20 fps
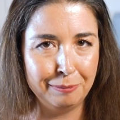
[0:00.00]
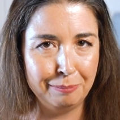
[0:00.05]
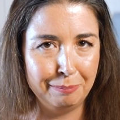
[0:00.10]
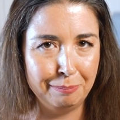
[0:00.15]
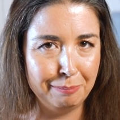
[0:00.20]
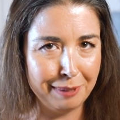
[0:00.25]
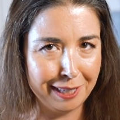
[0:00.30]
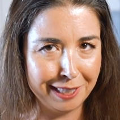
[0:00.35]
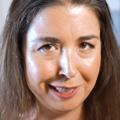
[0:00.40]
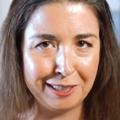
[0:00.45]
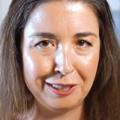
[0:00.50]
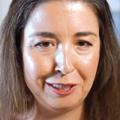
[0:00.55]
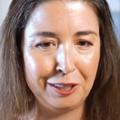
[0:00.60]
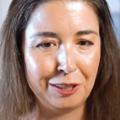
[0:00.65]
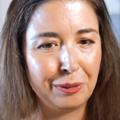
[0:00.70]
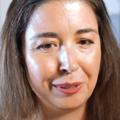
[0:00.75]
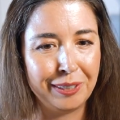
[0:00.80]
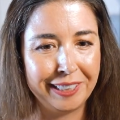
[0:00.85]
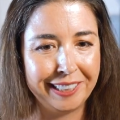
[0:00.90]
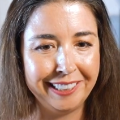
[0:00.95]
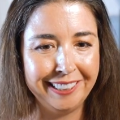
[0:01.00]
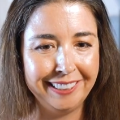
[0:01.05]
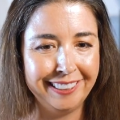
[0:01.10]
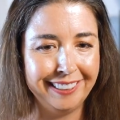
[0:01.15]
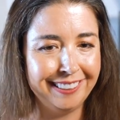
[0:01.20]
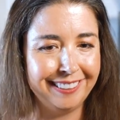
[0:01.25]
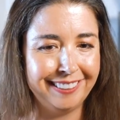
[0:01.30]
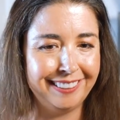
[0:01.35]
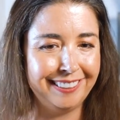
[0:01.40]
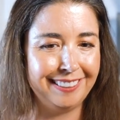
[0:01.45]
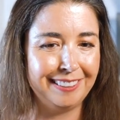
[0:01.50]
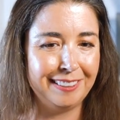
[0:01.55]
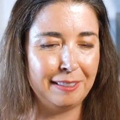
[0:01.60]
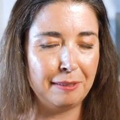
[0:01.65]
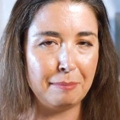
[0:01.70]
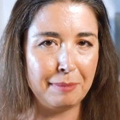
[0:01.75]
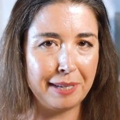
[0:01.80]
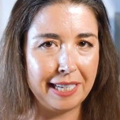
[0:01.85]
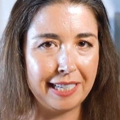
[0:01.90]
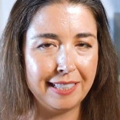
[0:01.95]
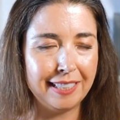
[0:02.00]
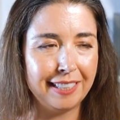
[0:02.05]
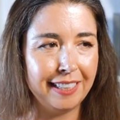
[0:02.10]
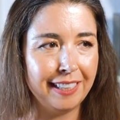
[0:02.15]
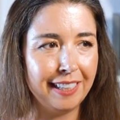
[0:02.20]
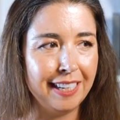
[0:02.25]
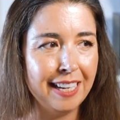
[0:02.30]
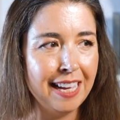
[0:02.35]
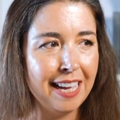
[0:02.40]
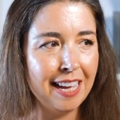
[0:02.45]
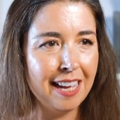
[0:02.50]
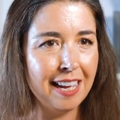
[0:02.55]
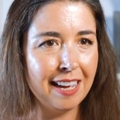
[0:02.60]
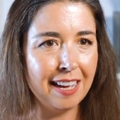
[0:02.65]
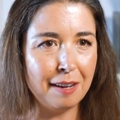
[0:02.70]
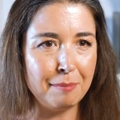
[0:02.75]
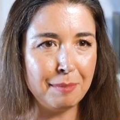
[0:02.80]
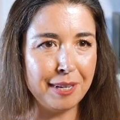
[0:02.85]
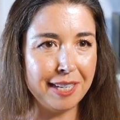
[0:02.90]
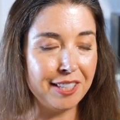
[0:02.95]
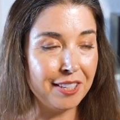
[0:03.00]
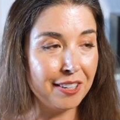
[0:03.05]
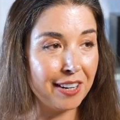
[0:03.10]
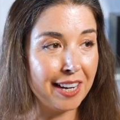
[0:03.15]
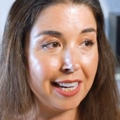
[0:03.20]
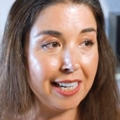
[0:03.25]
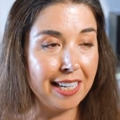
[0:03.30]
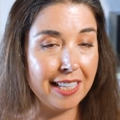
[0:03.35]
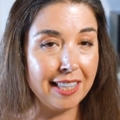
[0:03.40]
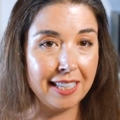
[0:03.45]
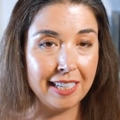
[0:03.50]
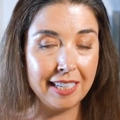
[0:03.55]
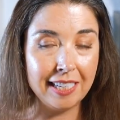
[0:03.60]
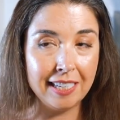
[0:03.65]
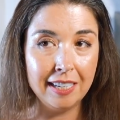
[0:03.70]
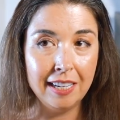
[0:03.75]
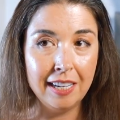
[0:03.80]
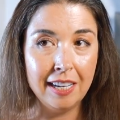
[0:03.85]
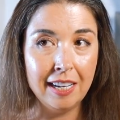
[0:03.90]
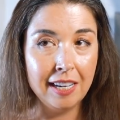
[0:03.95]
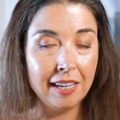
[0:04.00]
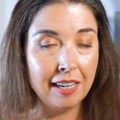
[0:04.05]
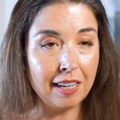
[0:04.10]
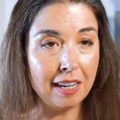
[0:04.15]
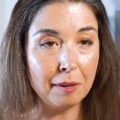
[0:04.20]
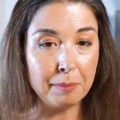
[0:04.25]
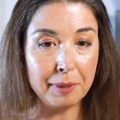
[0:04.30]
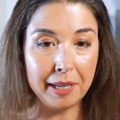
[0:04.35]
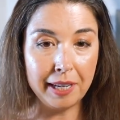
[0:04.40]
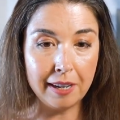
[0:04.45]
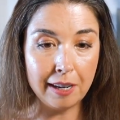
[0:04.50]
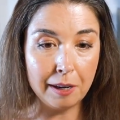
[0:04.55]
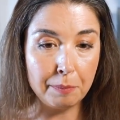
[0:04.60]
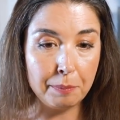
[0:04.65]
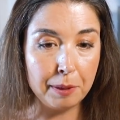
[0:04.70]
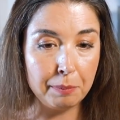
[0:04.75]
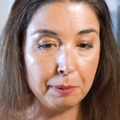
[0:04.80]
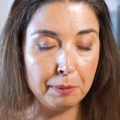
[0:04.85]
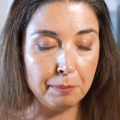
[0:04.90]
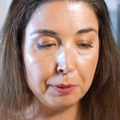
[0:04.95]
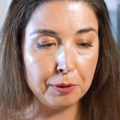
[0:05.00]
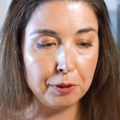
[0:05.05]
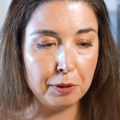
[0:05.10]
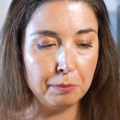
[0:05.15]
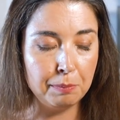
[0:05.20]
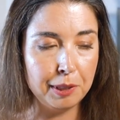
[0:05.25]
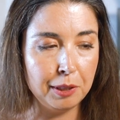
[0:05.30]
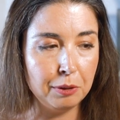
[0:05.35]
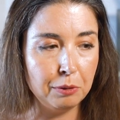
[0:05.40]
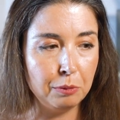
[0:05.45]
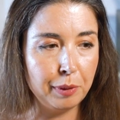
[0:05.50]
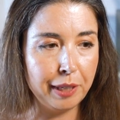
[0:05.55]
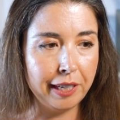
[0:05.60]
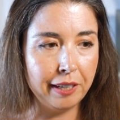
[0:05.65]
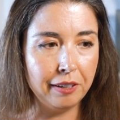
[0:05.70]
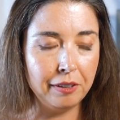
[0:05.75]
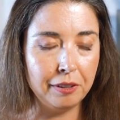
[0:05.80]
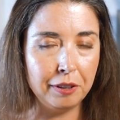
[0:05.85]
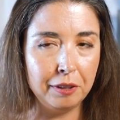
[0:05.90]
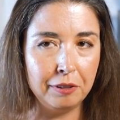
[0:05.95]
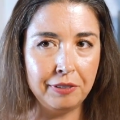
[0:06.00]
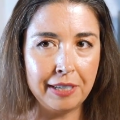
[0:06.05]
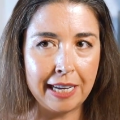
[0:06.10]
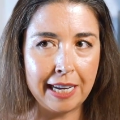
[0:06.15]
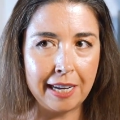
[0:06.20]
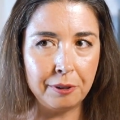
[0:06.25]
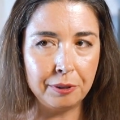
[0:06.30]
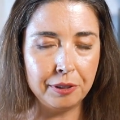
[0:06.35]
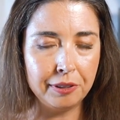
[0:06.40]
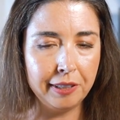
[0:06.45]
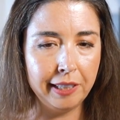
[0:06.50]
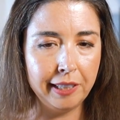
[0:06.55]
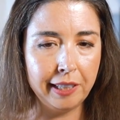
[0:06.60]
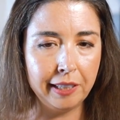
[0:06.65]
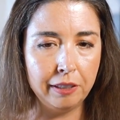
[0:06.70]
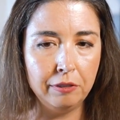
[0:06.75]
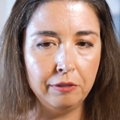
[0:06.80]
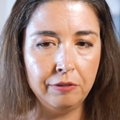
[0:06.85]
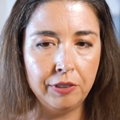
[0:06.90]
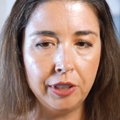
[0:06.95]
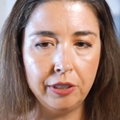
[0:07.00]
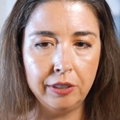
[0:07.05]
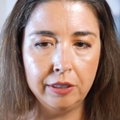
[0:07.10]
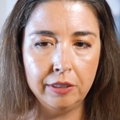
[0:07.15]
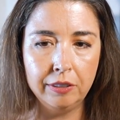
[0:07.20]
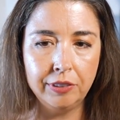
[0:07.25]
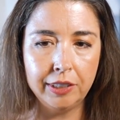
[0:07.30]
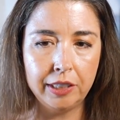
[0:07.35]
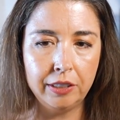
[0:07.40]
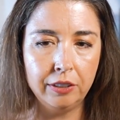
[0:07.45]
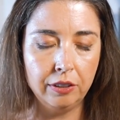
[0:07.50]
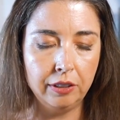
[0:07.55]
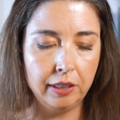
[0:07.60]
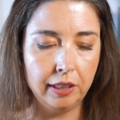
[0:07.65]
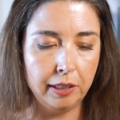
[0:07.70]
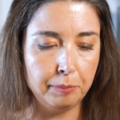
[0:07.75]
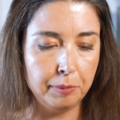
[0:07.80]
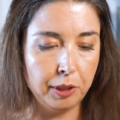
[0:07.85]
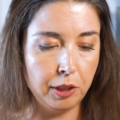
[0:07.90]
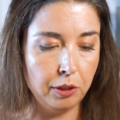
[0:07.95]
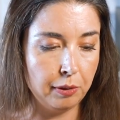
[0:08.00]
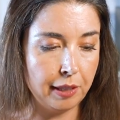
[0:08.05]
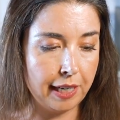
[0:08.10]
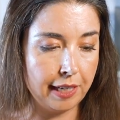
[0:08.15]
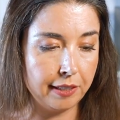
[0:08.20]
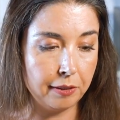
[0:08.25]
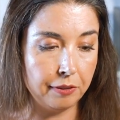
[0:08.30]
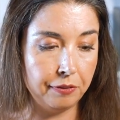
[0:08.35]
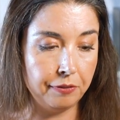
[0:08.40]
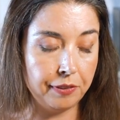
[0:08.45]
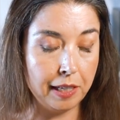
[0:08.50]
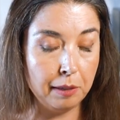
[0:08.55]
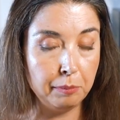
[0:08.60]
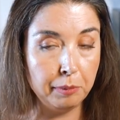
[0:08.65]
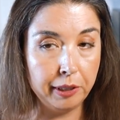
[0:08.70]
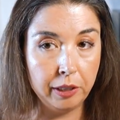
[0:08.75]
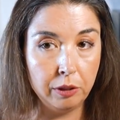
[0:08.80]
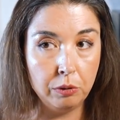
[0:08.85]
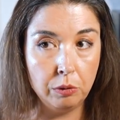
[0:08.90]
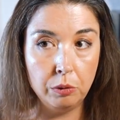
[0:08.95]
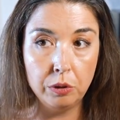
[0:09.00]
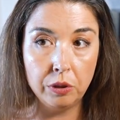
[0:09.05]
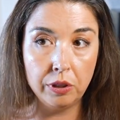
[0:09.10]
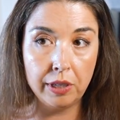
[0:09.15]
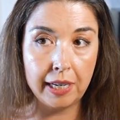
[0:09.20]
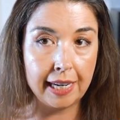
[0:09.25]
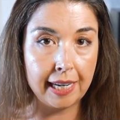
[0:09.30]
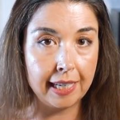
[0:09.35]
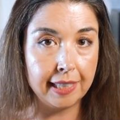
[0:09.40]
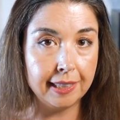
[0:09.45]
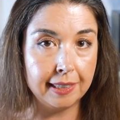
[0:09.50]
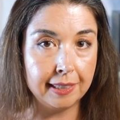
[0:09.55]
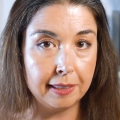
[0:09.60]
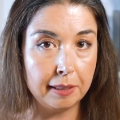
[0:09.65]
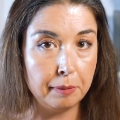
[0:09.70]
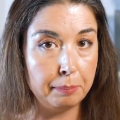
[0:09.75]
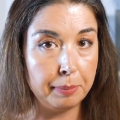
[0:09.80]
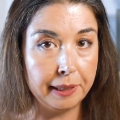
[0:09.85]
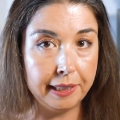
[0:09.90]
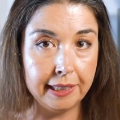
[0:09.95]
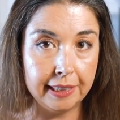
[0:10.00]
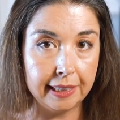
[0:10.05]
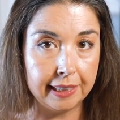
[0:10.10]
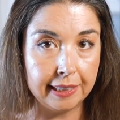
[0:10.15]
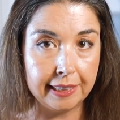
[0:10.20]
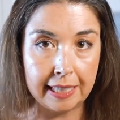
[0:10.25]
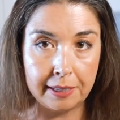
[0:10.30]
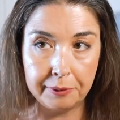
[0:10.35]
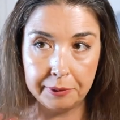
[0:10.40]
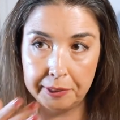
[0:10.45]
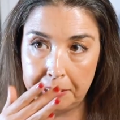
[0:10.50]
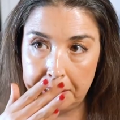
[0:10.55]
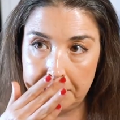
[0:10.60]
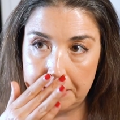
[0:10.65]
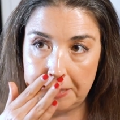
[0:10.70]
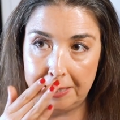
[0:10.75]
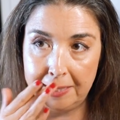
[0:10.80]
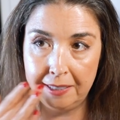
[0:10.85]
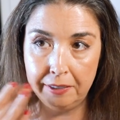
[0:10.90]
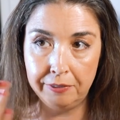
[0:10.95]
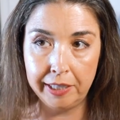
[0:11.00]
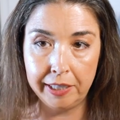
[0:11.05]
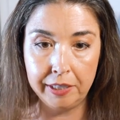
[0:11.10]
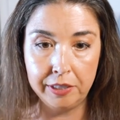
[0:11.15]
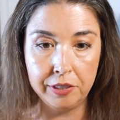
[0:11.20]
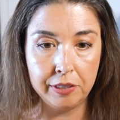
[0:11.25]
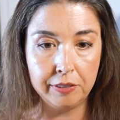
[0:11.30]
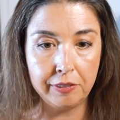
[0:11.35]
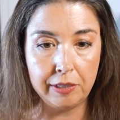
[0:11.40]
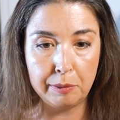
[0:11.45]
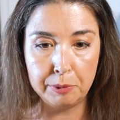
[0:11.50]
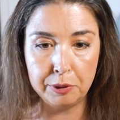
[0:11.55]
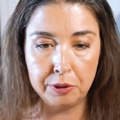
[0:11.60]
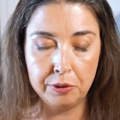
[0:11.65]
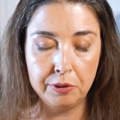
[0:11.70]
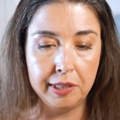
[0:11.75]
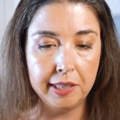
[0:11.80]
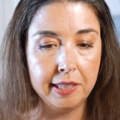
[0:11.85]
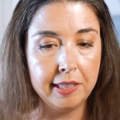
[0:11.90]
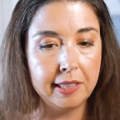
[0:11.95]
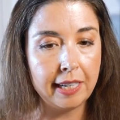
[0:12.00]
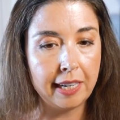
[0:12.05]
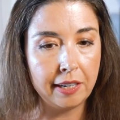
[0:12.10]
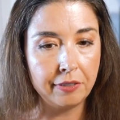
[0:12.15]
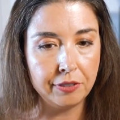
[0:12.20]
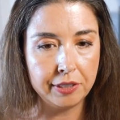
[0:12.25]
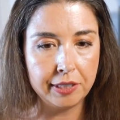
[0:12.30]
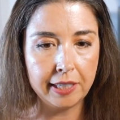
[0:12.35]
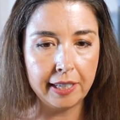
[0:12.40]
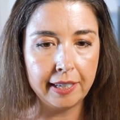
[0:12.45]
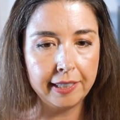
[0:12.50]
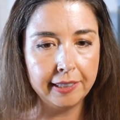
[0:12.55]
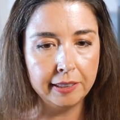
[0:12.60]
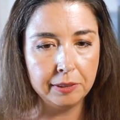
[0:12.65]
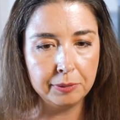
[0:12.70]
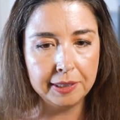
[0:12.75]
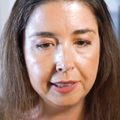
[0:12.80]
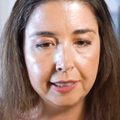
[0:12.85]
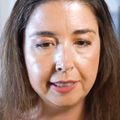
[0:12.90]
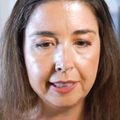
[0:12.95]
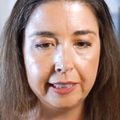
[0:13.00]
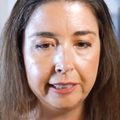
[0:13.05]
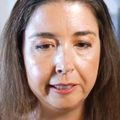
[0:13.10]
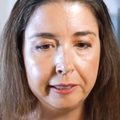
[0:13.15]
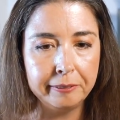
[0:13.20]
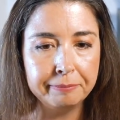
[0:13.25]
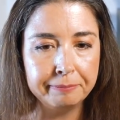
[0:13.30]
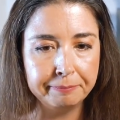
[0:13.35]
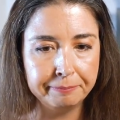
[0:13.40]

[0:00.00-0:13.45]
must join. It's amazing. Is there anything coming up that people should be aware of? How do they get involved? And, you know, as a family or as a business, how do they take advantage of opportunities to advertise with SEA?